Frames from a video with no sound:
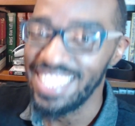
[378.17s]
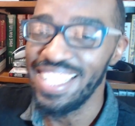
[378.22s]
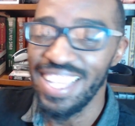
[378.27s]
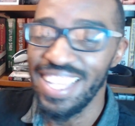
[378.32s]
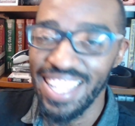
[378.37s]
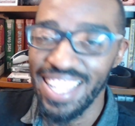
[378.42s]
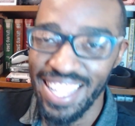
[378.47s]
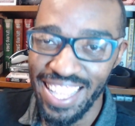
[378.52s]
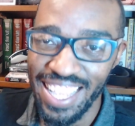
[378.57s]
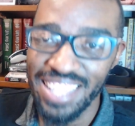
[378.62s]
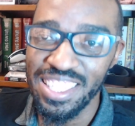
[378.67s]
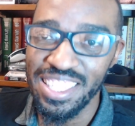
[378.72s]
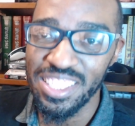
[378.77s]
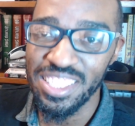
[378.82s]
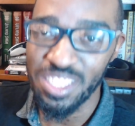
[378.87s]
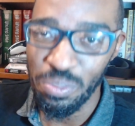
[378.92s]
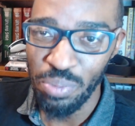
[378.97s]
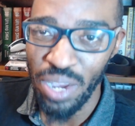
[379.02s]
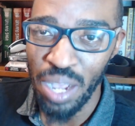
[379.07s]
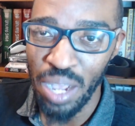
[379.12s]
it leads
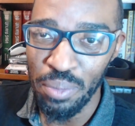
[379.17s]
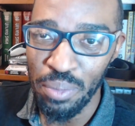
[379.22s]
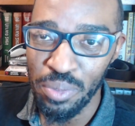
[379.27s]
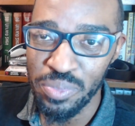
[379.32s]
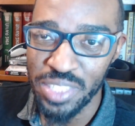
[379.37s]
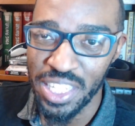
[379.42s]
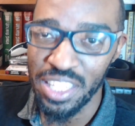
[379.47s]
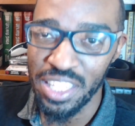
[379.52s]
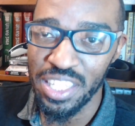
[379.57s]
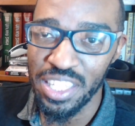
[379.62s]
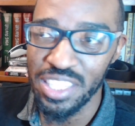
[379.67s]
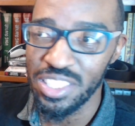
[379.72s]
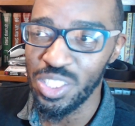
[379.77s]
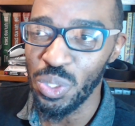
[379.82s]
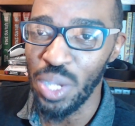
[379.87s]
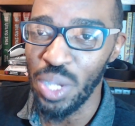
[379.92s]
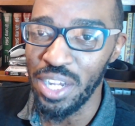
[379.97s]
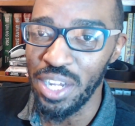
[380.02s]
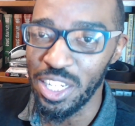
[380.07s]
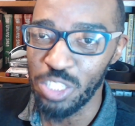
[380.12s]
to problems, it leads to
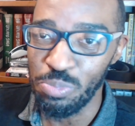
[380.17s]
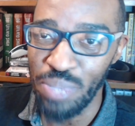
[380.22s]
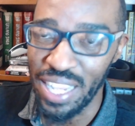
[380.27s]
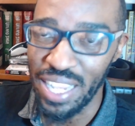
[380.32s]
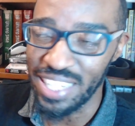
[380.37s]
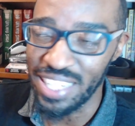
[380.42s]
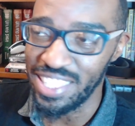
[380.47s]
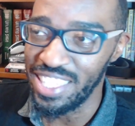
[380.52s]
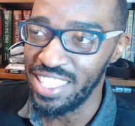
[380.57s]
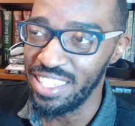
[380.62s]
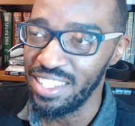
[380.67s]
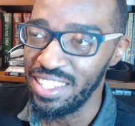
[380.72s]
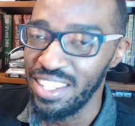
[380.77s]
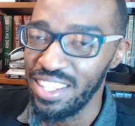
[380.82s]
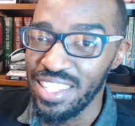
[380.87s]
unexpected